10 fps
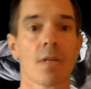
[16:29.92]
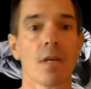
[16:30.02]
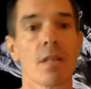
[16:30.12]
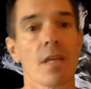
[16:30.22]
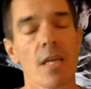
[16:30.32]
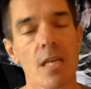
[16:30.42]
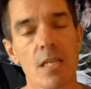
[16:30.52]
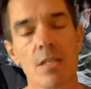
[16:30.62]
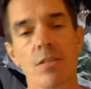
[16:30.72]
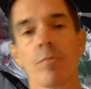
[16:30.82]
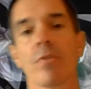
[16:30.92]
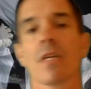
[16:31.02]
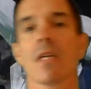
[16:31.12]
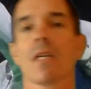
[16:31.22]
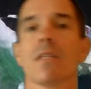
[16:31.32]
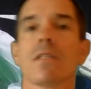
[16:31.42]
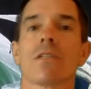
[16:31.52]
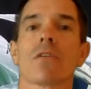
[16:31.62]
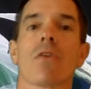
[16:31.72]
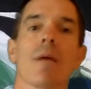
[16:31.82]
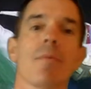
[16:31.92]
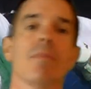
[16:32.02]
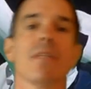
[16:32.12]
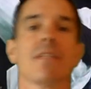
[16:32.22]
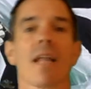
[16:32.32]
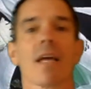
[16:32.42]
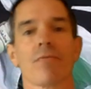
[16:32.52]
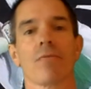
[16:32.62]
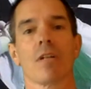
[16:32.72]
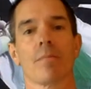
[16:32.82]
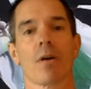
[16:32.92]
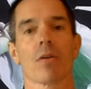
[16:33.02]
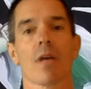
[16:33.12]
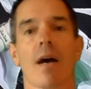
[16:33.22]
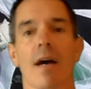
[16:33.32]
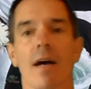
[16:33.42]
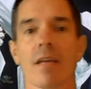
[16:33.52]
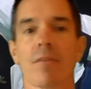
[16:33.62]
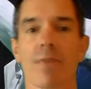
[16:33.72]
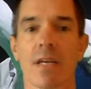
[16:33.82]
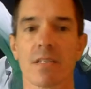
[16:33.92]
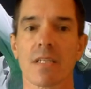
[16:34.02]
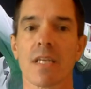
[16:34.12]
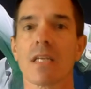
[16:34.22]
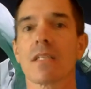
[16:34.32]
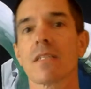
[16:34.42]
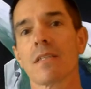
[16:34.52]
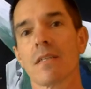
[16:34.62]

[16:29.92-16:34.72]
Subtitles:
There is something indescribably delightful about high and fast kicks,